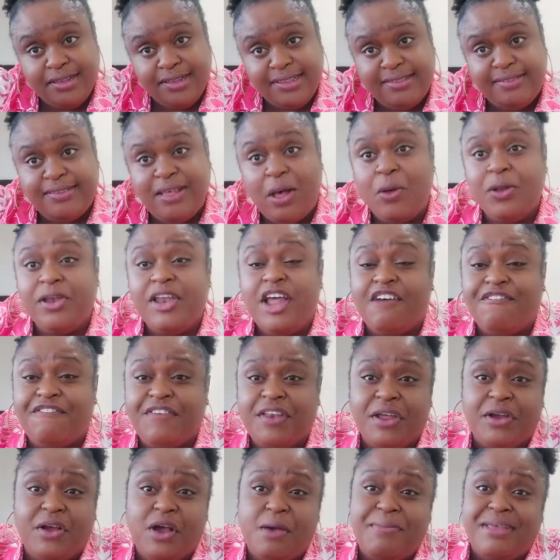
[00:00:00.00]
Sound off
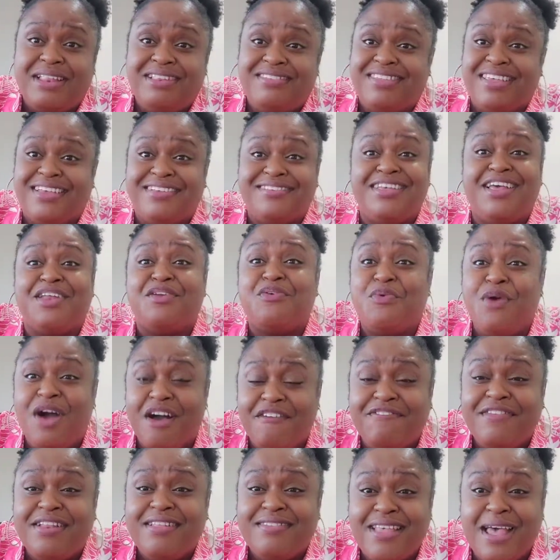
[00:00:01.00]
in the comment section.
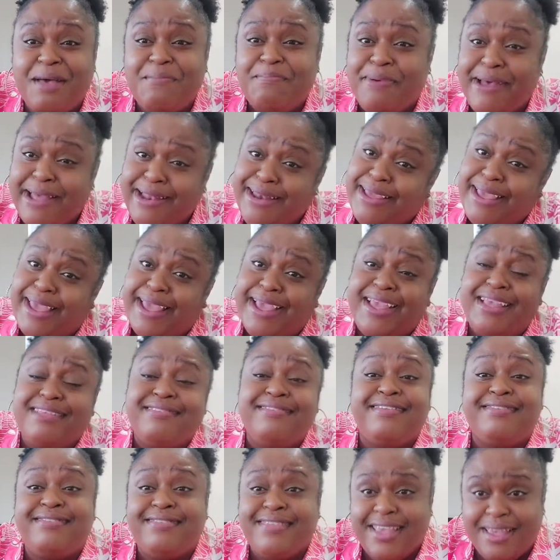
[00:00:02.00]
Waffles and pancake is
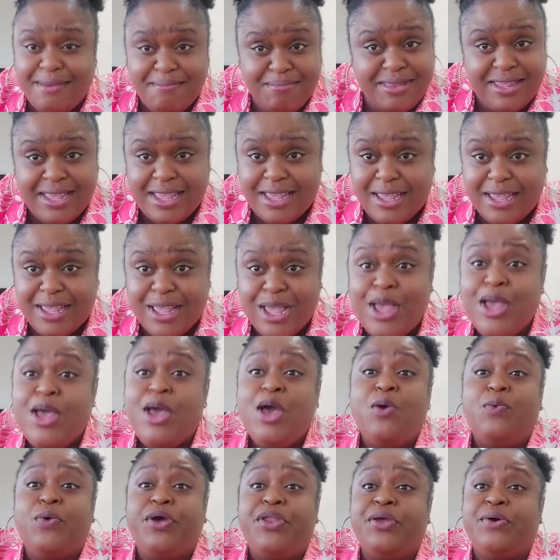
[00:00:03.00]
the same thing.
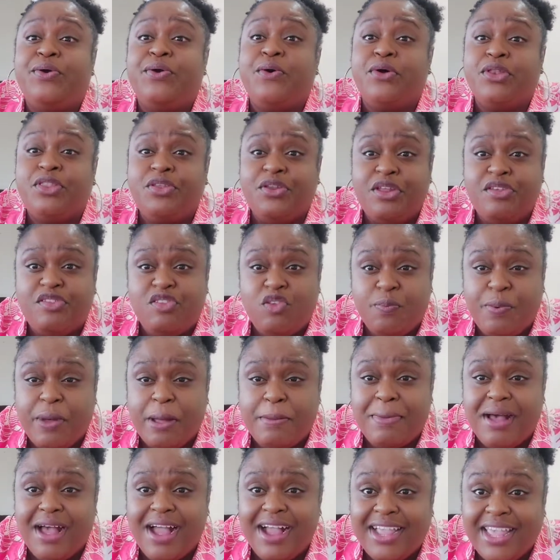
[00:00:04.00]
When you go to the
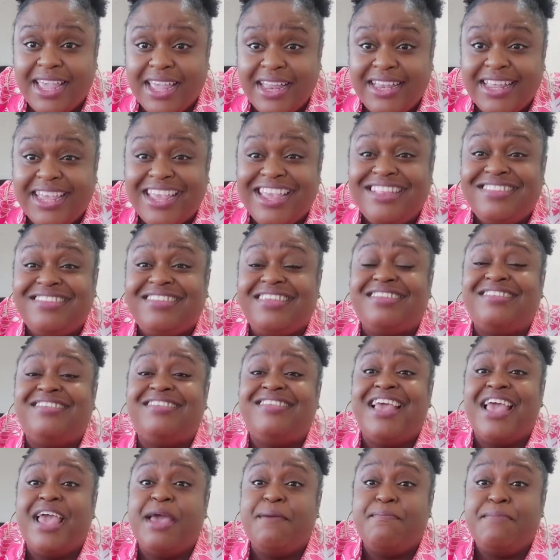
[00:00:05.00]
supermarket, it's the
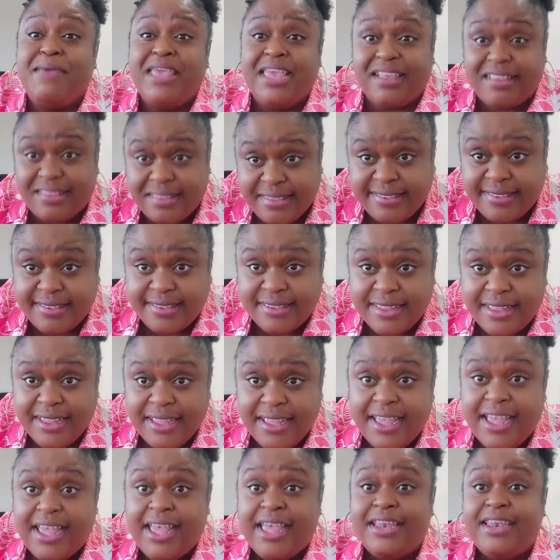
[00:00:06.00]
same mix.
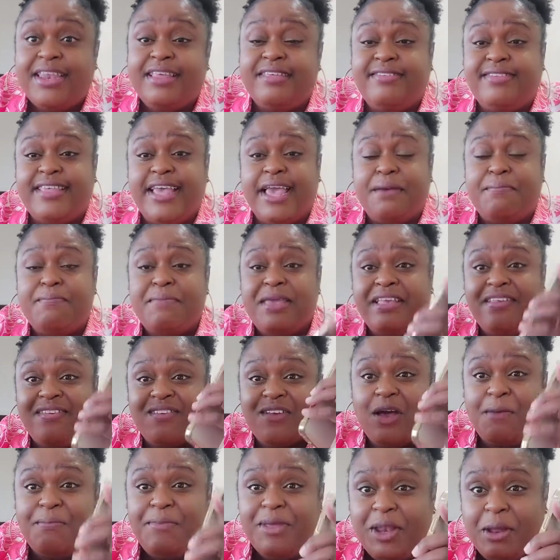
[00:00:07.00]
The same mix
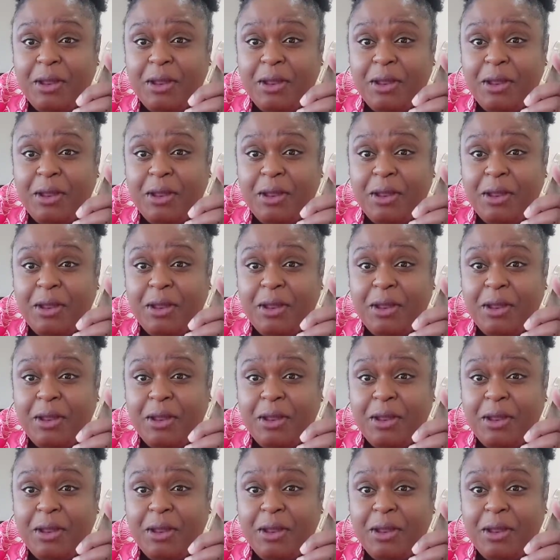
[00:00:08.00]
come